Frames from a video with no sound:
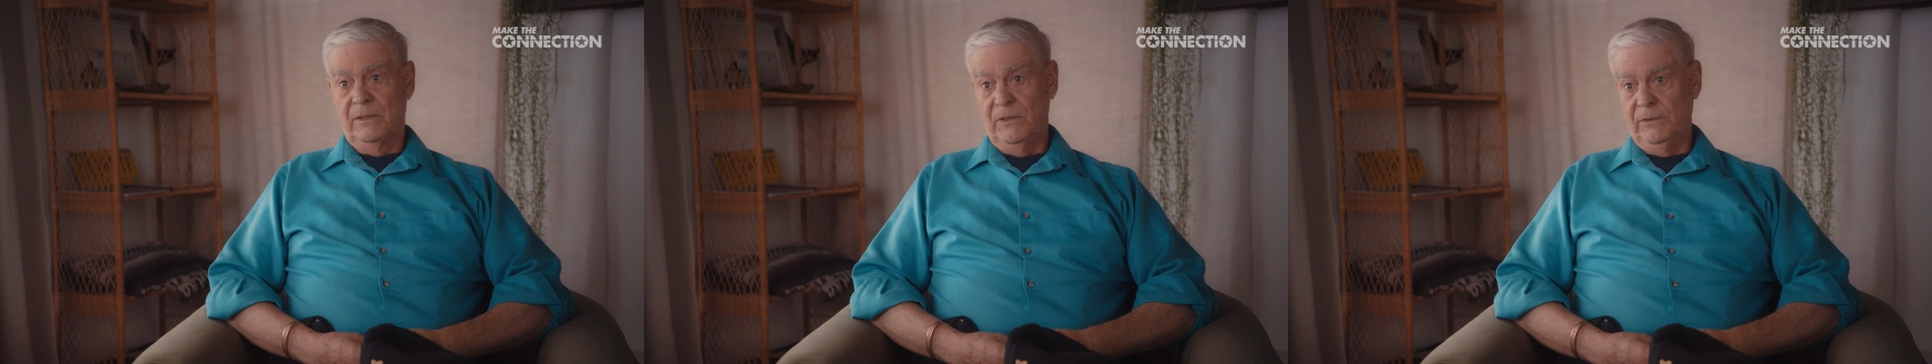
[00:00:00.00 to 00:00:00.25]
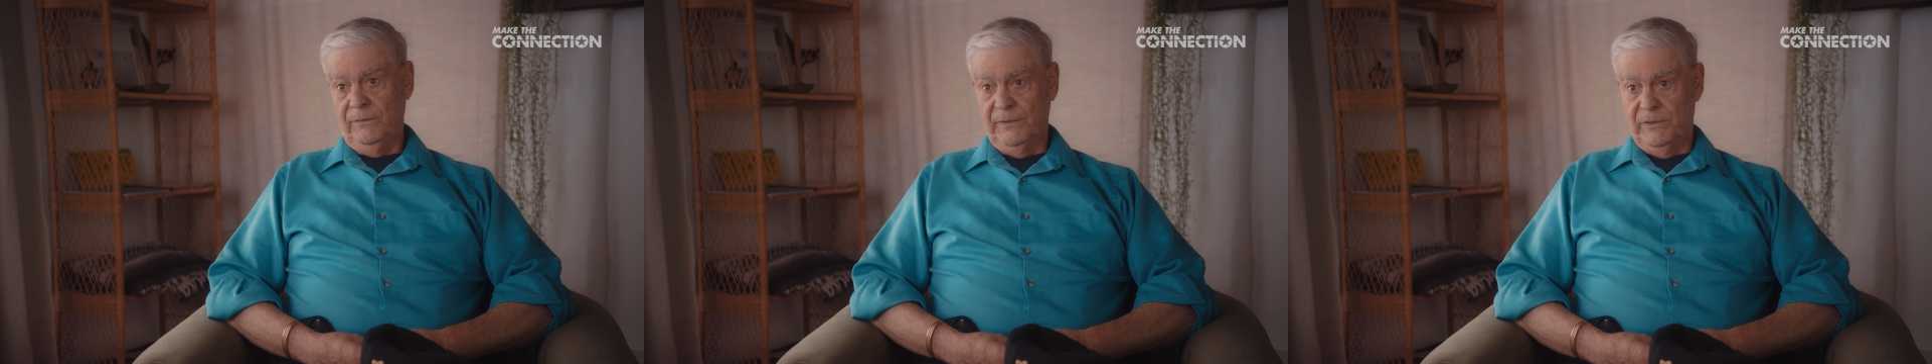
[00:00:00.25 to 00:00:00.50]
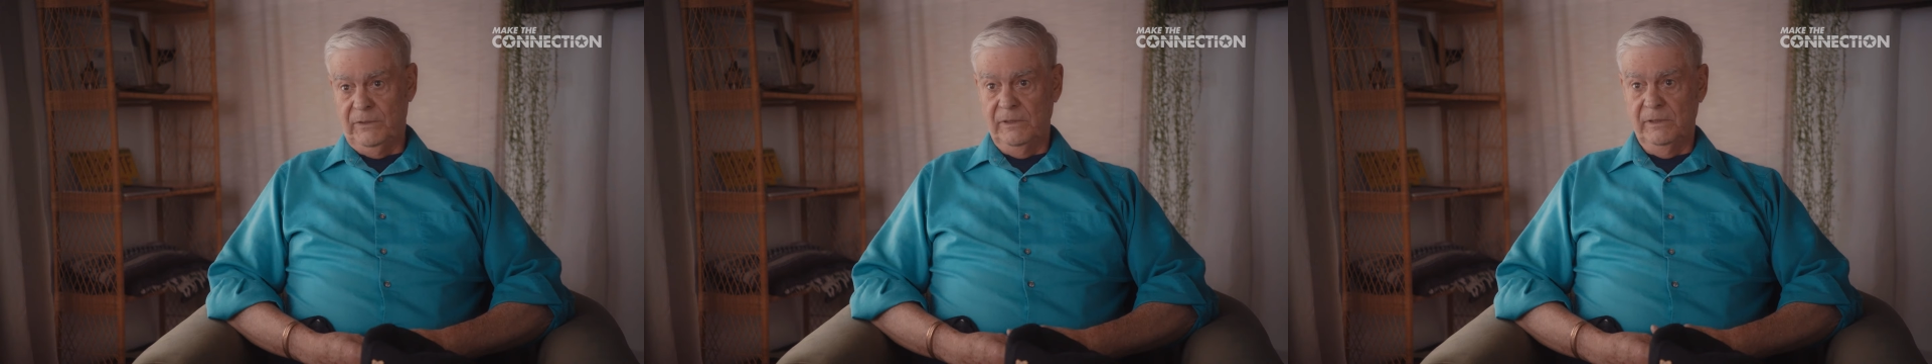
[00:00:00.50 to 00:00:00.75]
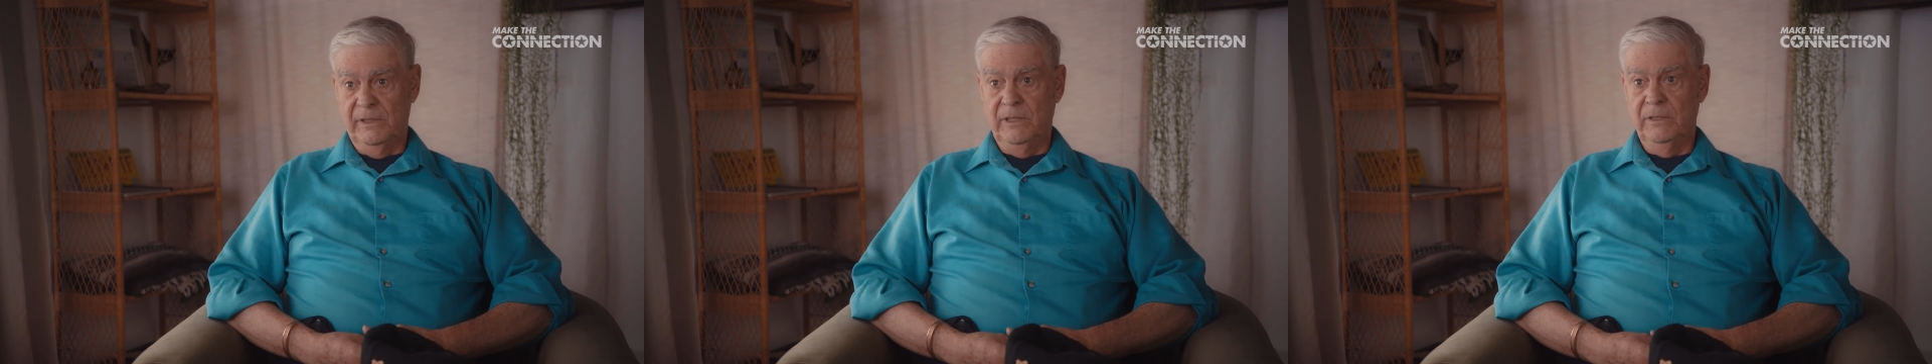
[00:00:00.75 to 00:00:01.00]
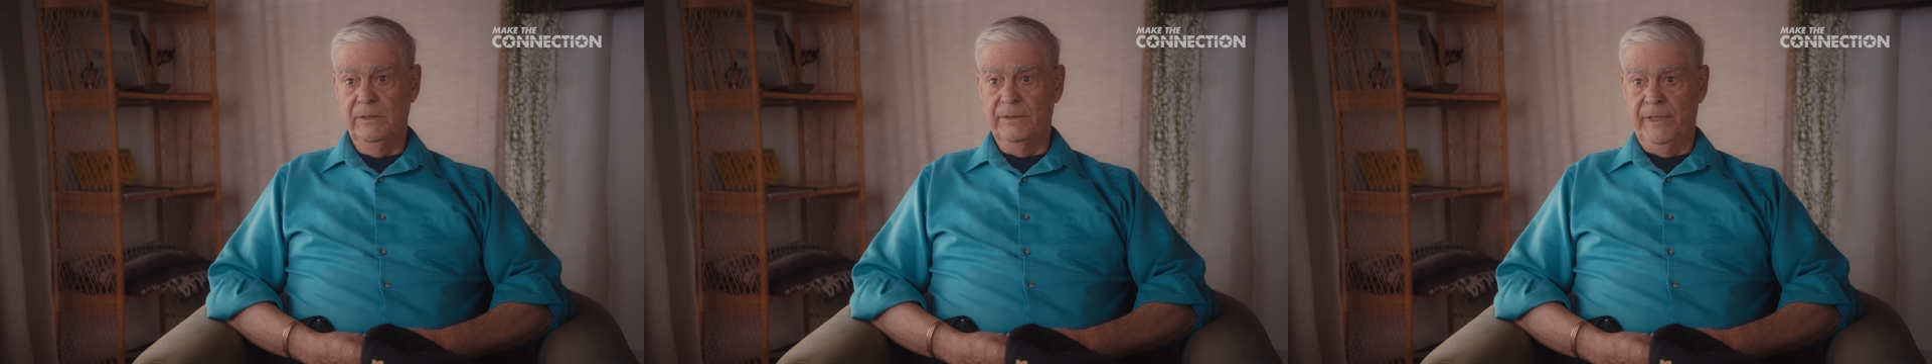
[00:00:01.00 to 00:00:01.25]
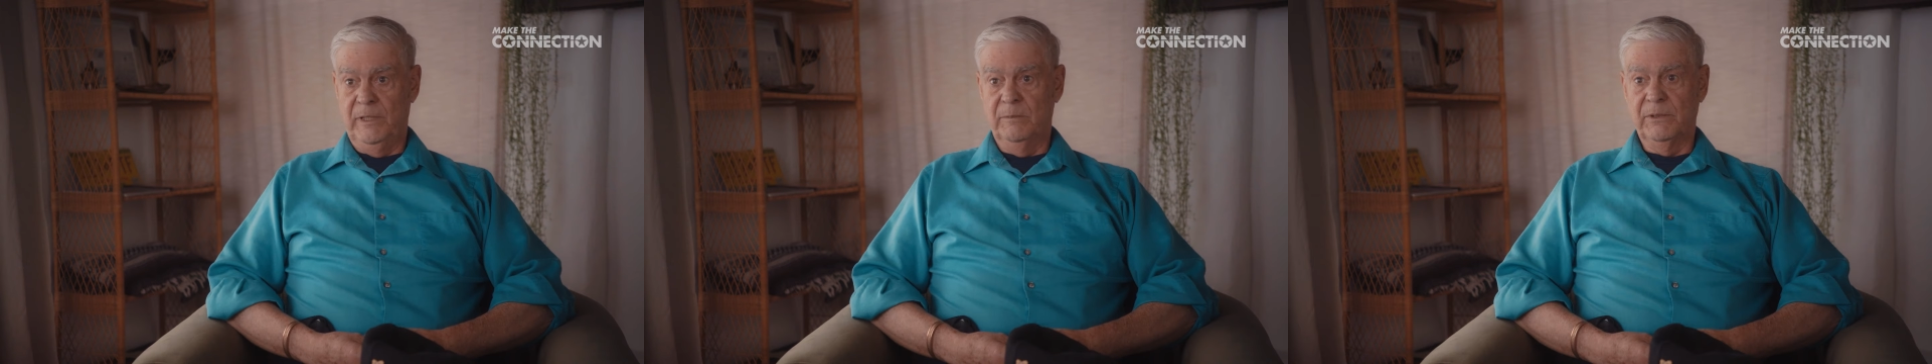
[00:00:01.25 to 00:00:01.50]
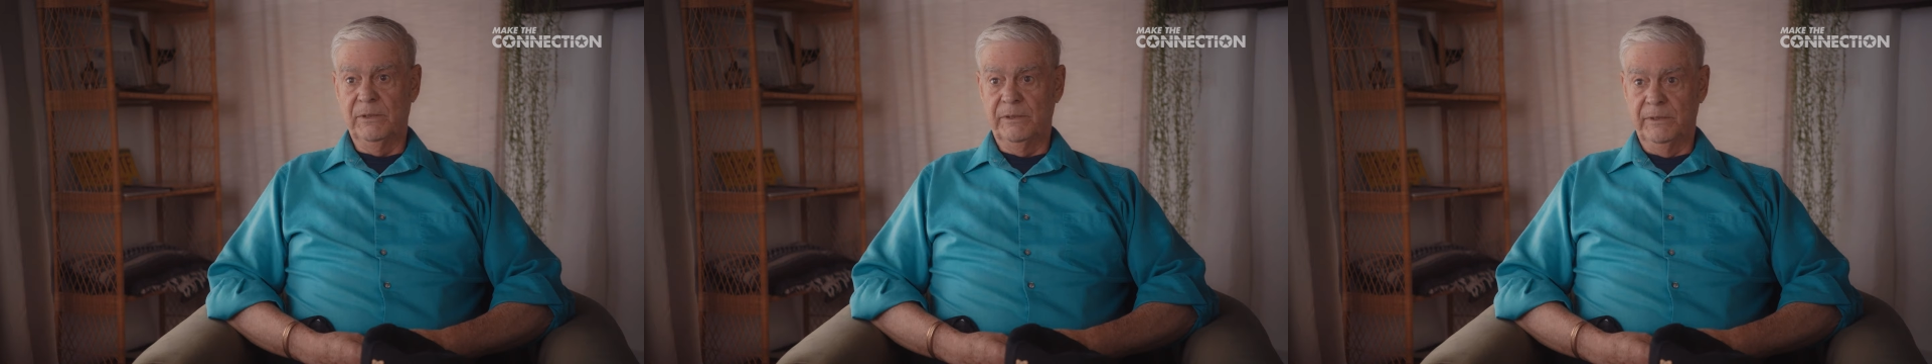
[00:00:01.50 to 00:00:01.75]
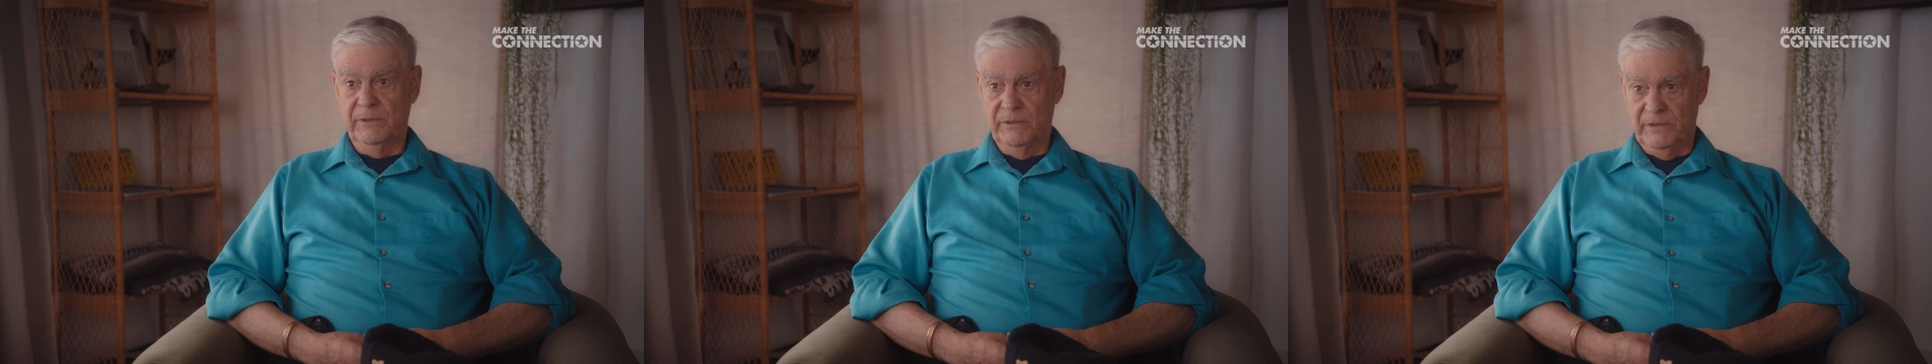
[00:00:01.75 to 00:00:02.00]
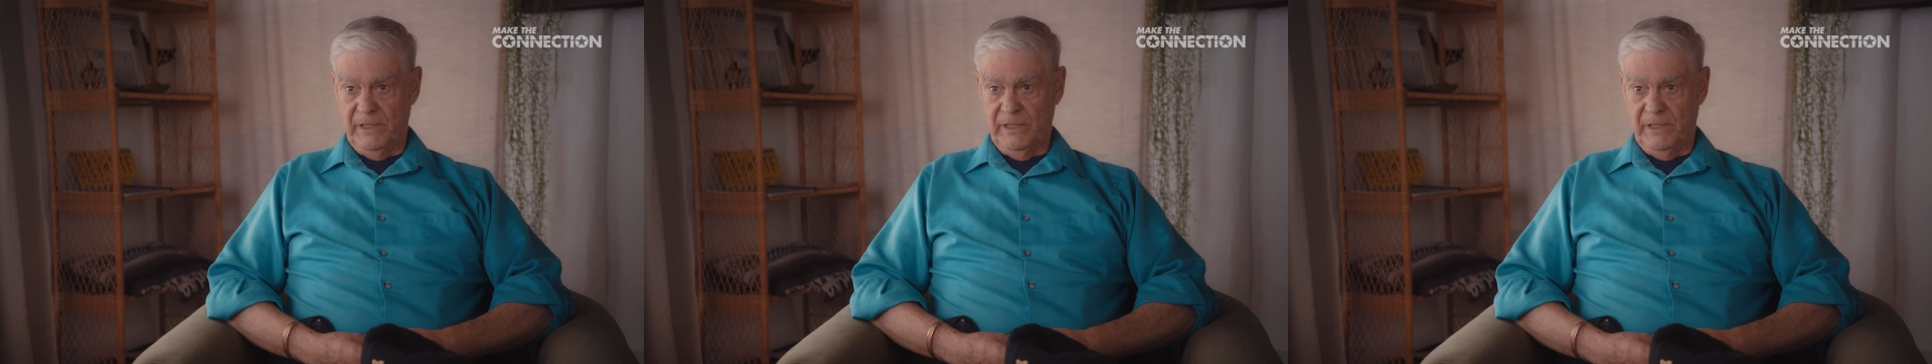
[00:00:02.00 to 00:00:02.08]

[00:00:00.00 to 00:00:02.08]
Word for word: this facility here in Albuquerque is